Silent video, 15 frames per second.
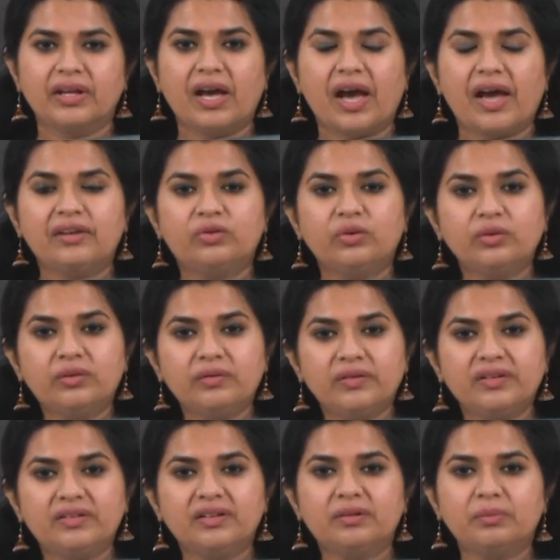I do not
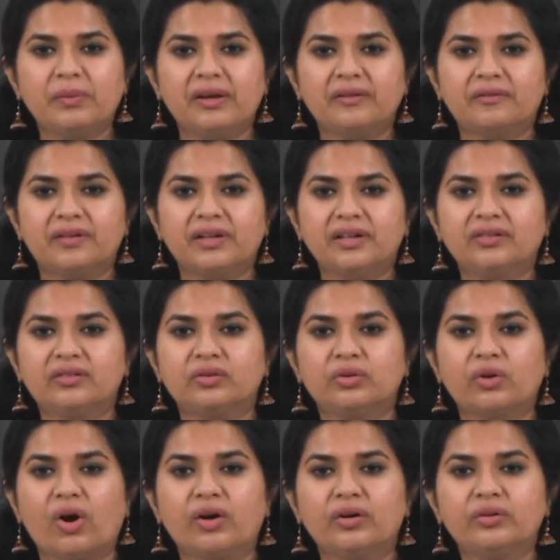visit my friends,
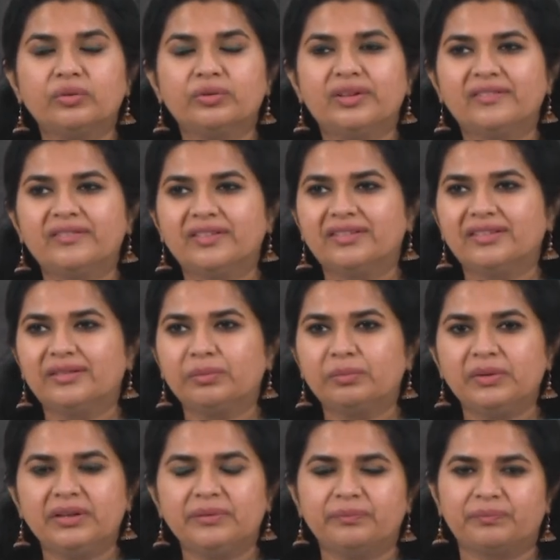nor do they visit
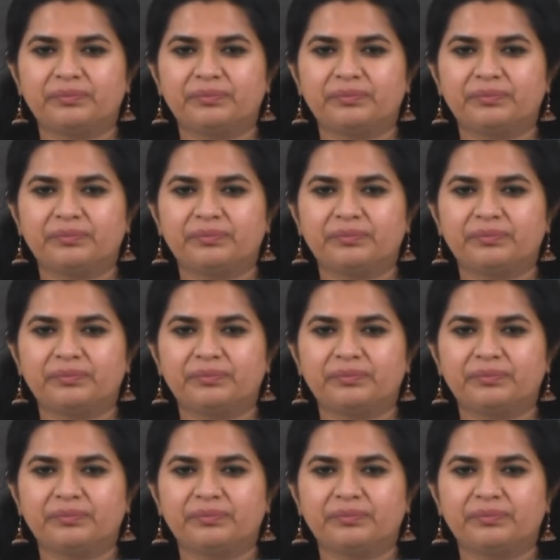me.